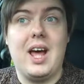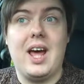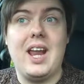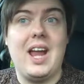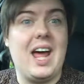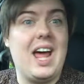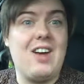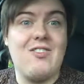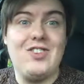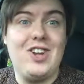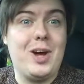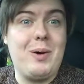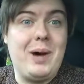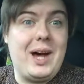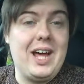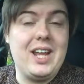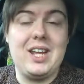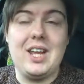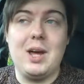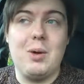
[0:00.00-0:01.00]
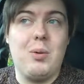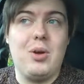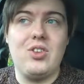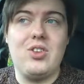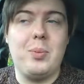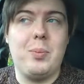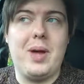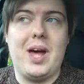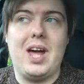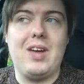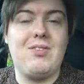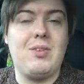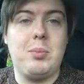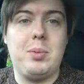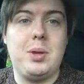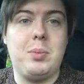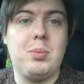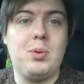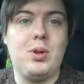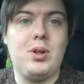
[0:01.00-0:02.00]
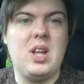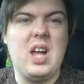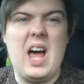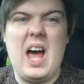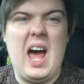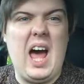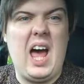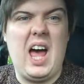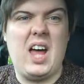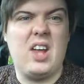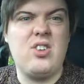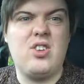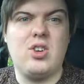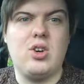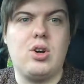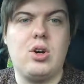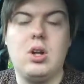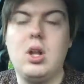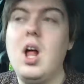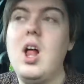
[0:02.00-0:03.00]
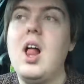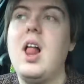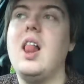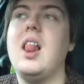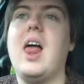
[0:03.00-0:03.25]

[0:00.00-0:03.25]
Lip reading: And I have no idea what to buy for people at all.